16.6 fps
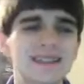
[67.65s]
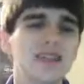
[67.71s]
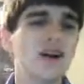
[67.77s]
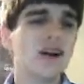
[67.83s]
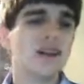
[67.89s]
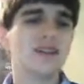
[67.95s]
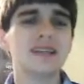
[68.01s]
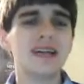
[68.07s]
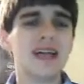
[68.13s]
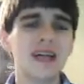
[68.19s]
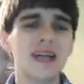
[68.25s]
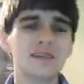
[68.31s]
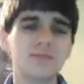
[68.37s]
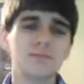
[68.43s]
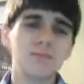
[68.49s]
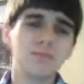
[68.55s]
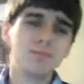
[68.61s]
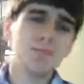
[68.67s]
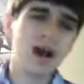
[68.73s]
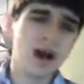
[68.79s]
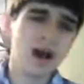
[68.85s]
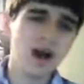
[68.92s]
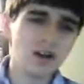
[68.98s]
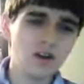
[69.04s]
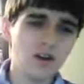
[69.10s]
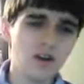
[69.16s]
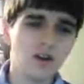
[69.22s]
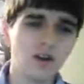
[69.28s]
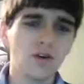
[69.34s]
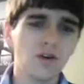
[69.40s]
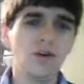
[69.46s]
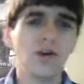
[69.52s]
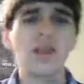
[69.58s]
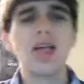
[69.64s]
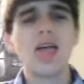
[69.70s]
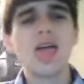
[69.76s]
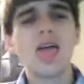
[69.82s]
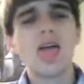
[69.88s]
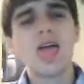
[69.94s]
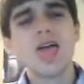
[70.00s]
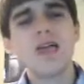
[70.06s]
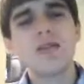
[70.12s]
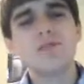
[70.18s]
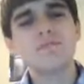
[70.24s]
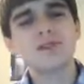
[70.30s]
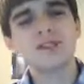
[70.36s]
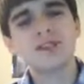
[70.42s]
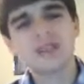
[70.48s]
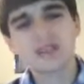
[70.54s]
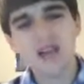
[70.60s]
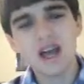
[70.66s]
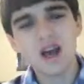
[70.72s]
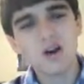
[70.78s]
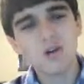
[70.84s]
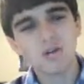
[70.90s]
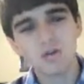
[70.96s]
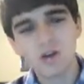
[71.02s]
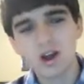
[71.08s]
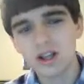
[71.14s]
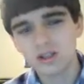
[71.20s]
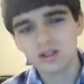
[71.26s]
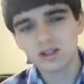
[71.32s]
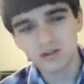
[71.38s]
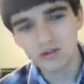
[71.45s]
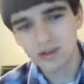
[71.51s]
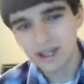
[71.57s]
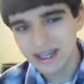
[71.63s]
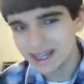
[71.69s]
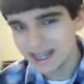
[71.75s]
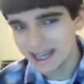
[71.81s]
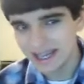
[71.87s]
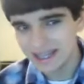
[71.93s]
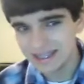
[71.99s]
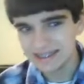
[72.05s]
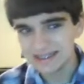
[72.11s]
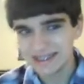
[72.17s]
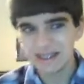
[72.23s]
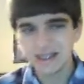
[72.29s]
It also has my girl, Michelle Rodriguez.